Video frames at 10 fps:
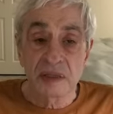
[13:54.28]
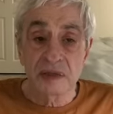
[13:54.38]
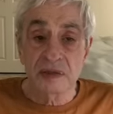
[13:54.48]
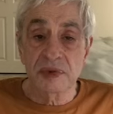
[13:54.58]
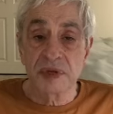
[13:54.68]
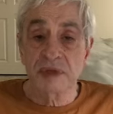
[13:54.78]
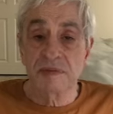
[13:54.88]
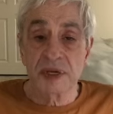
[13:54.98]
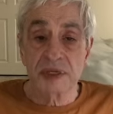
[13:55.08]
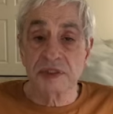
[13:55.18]
It'd be a
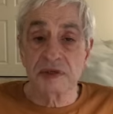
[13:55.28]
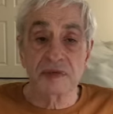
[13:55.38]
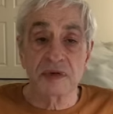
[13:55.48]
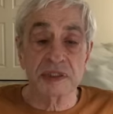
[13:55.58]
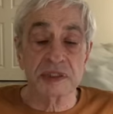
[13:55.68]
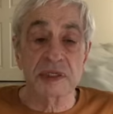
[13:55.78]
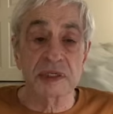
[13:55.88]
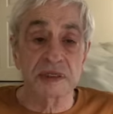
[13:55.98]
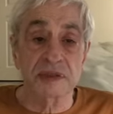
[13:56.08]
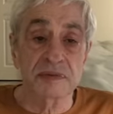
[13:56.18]
picture of Krishna
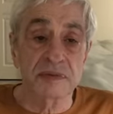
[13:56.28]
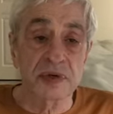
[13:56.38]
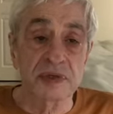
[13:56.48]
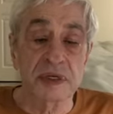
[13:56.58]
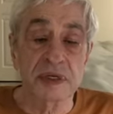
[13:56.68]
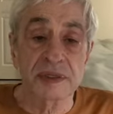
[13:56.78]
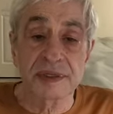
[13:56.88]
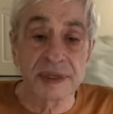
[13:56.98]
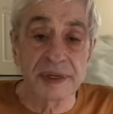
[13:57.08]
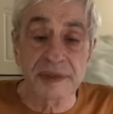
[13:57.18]
or Buddha.
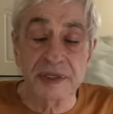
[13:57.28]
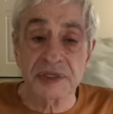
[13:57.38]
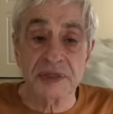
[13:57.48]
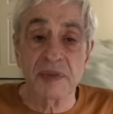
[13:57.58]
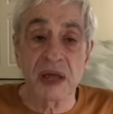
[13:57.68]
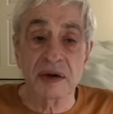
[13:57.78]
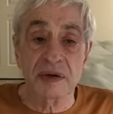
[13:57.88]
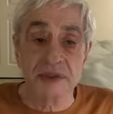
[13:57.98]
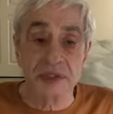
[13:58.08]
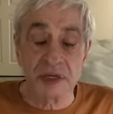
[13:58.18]
You know, it doesn't
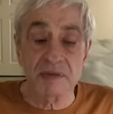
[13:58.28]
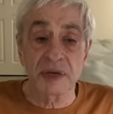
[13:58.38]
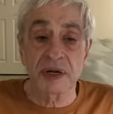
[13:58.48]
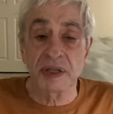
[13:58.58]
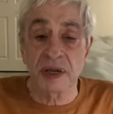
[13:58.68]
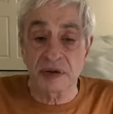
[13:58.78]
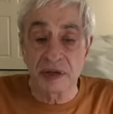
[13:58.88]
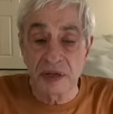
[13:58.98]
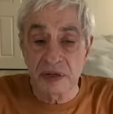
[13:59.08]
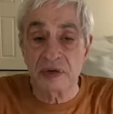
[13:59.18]
matter. somebody that
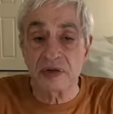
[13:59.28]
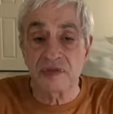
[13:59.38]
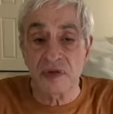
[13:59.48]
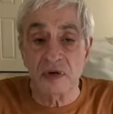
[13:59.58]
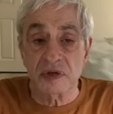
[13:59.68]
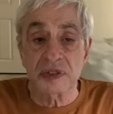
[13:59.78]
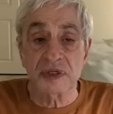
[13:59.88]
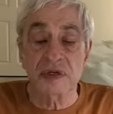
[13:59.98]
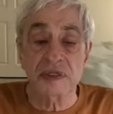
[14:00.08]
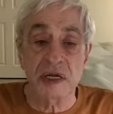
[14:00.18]
you can focus
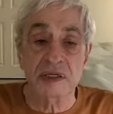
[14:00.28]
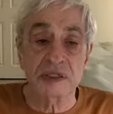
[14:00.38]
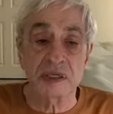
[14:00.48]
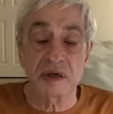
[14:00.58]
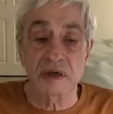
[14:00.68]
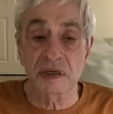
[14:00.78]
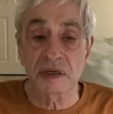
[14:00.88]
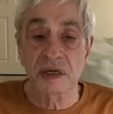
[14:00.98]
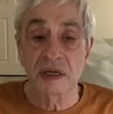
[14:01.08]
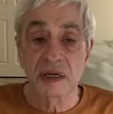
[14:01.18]
your attention
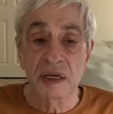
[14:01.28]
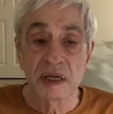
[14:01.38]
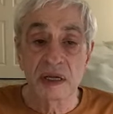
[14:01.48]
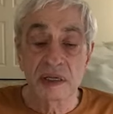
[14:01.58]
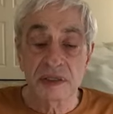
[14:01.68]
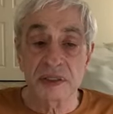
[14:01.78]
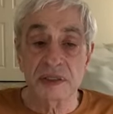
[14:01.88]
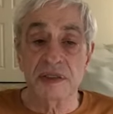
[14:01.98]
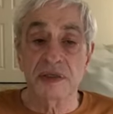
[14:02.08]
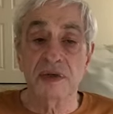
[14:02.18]
on,
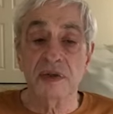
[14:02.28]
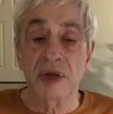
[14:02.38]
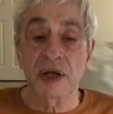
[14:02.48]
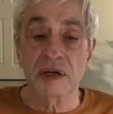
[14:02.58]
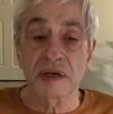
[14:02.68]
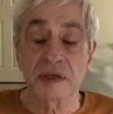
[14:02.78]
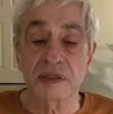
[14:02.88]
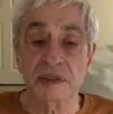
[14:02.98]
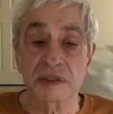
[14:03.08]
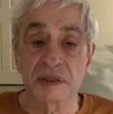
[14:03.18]
sit and do the
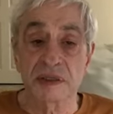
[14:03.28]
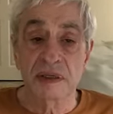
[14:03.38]
meditation.